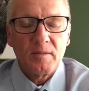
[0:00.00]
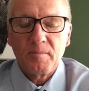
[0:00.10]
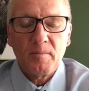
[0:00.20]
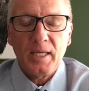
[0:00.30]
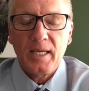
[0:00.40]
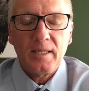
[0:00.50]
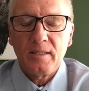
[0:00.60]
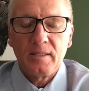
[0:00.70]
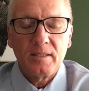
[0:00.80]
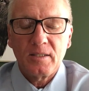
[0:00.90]

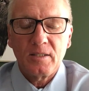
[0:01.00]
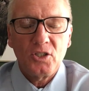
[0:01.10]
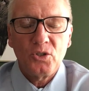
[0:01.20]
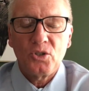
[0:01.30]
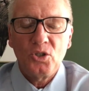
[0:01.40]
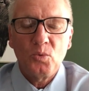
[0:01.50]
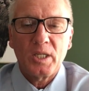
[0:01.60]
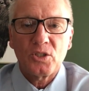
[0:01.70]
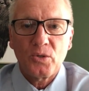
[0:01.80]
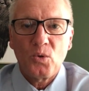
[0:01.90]
man, you
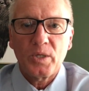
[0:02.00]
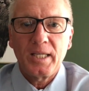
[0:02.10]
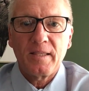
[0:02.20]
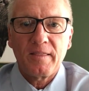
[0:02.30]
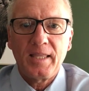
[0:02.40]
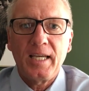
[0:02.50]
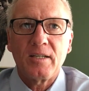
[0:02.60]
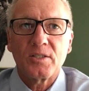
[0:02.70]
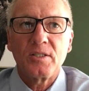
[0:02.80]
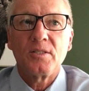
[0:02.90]
are talking
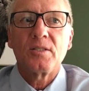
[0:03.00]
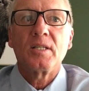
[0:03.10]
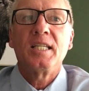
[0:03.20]
thousands